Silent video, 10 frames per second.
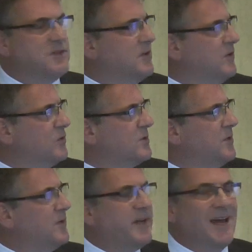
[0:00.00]
So the
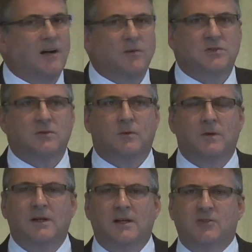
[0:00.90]
Automotive Council
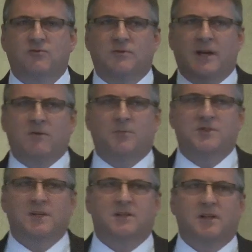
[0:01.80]
is
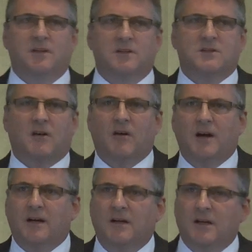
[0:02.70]
representing the
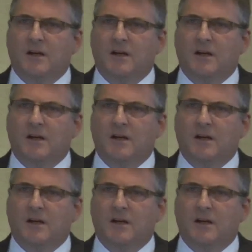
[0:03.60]
entire